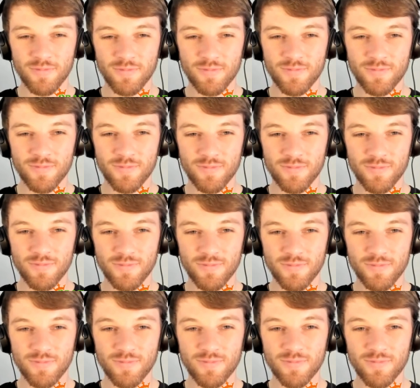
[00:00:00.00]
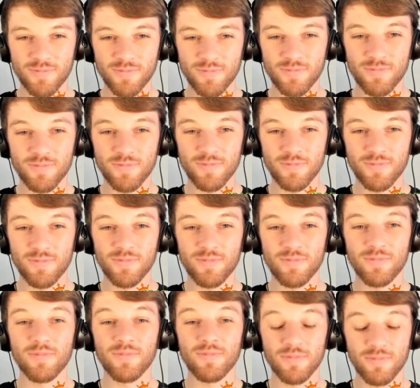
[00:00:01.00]

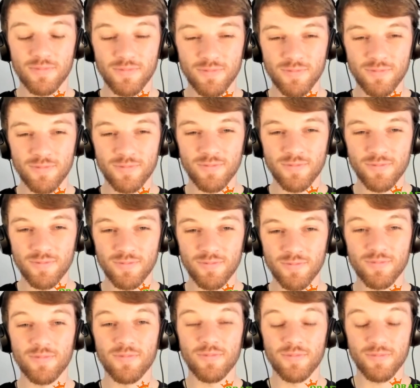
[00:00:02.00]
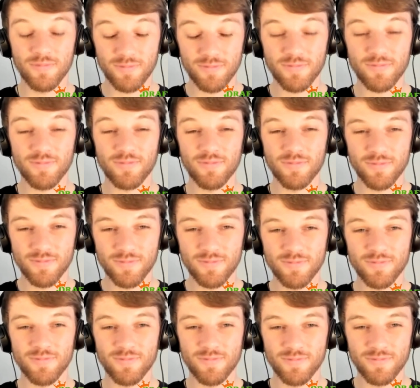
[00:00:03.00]

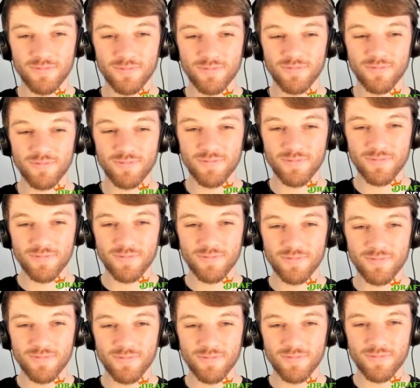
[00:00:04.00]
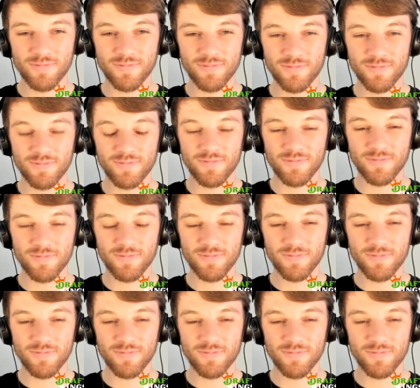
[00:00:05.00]
(silent)